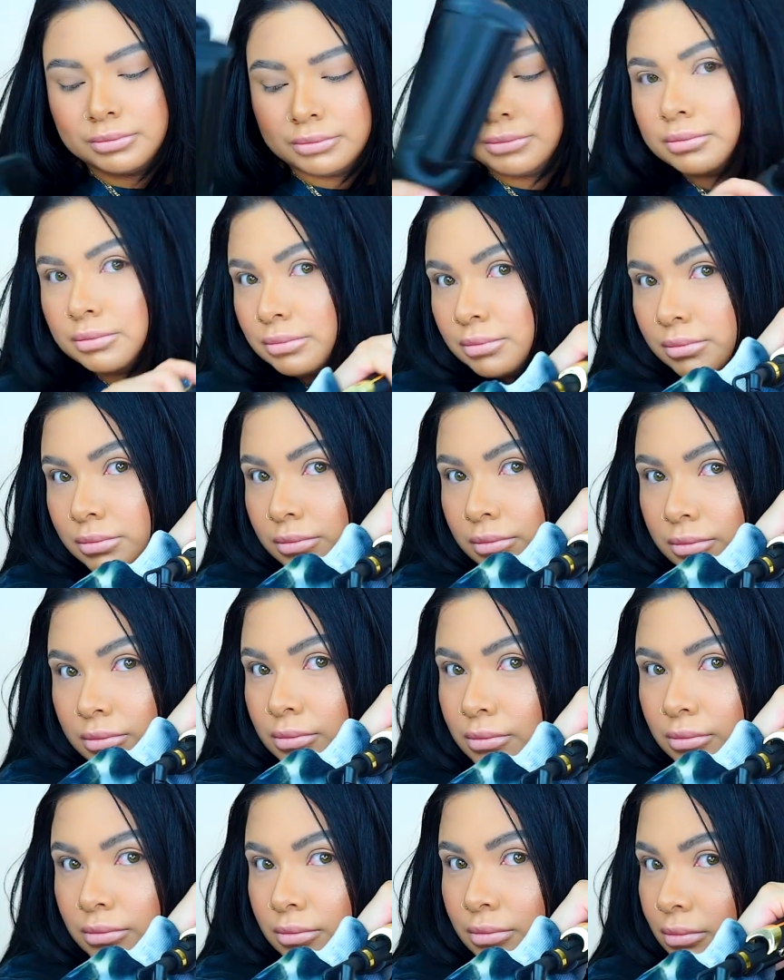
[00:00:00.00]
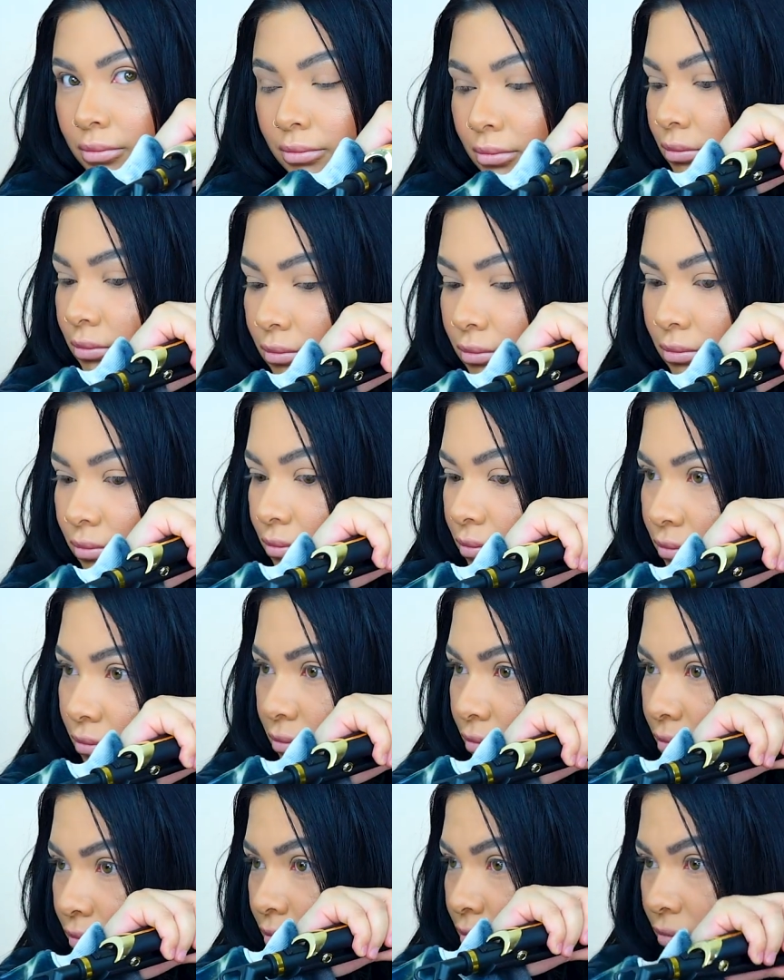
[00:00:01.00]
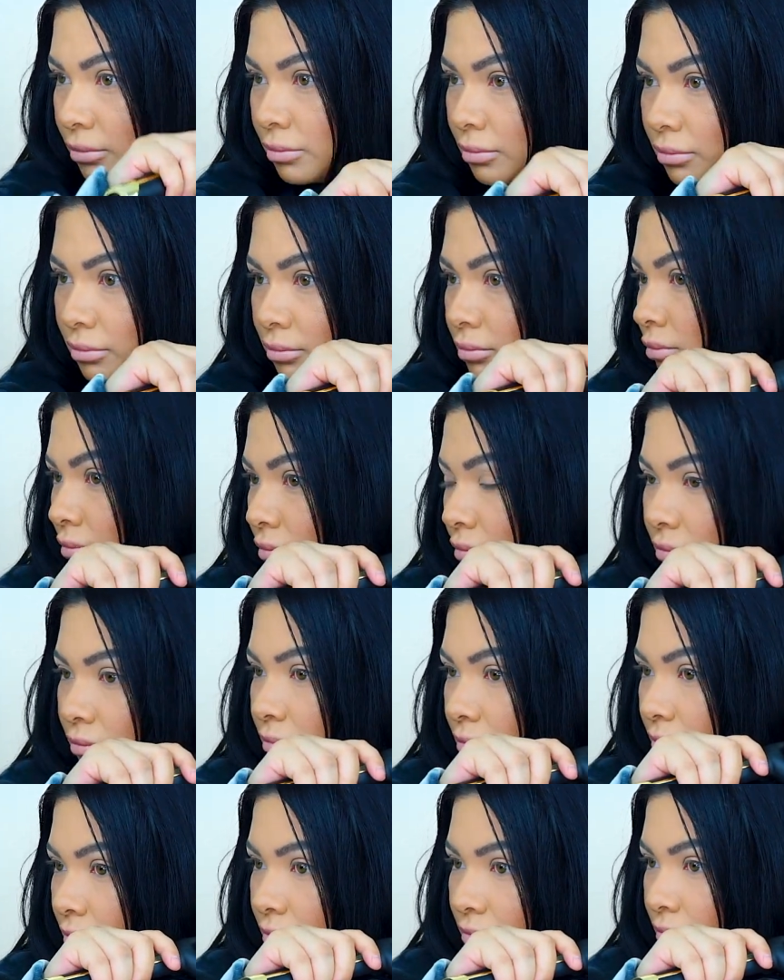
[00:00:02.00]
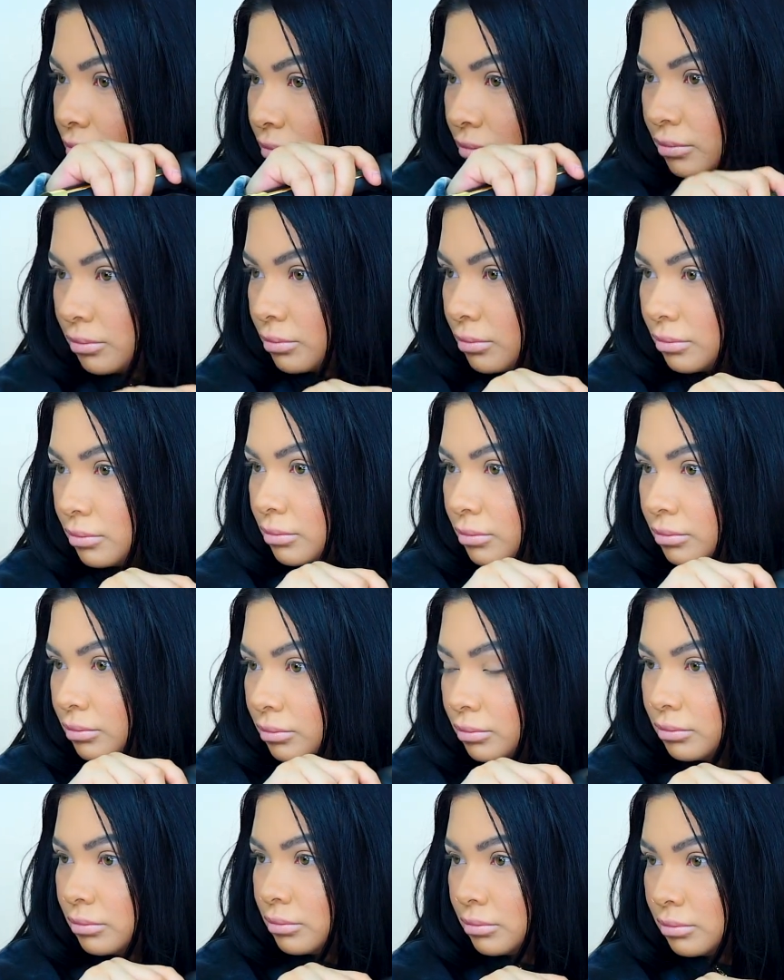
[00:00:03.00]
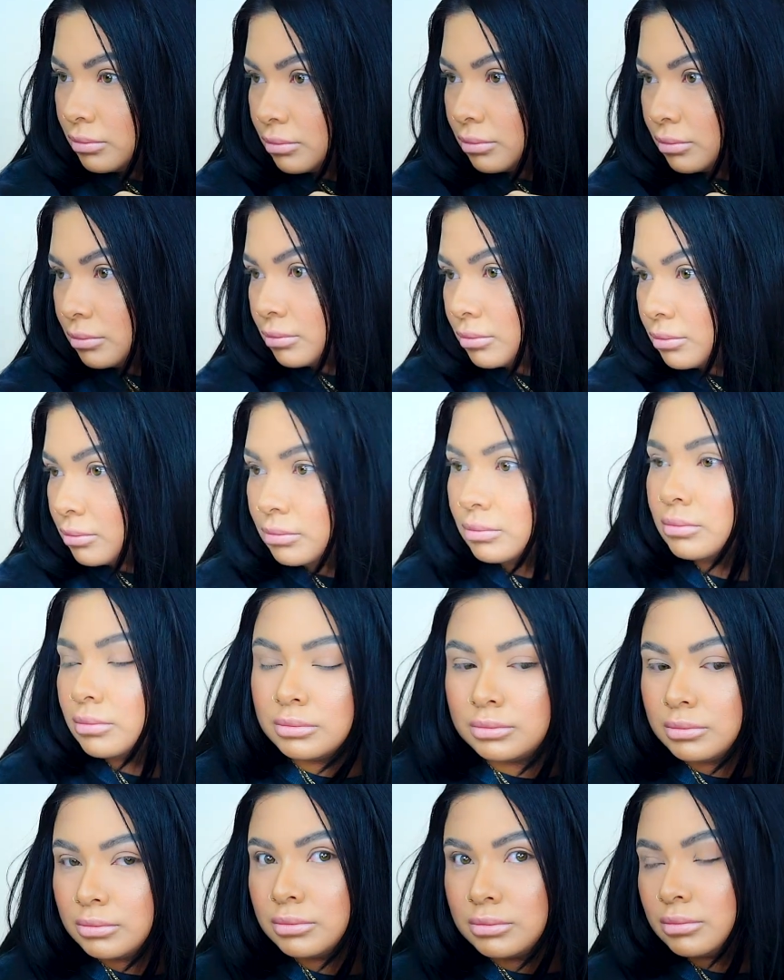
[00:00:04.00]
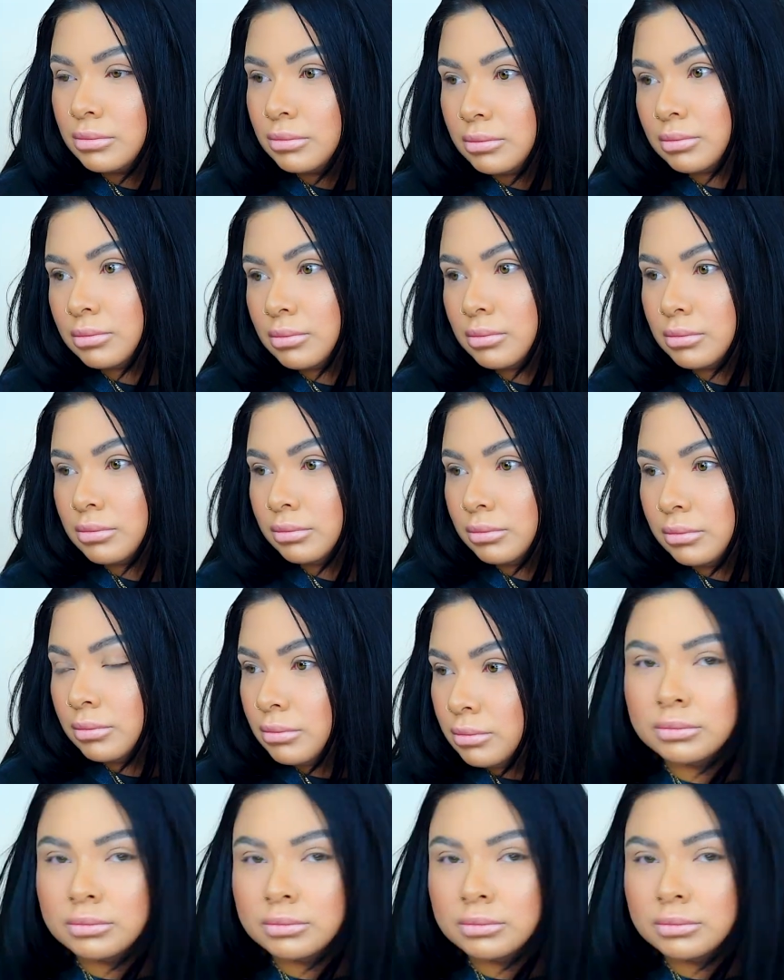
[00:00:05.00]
Nobody speaks.